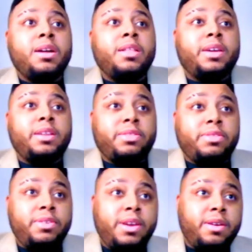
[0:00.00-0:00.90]
Then the
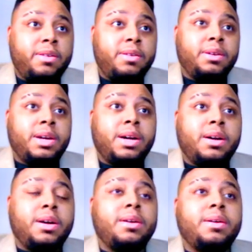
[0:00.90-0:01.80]
third year,
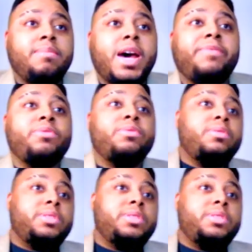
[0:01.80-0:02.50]
after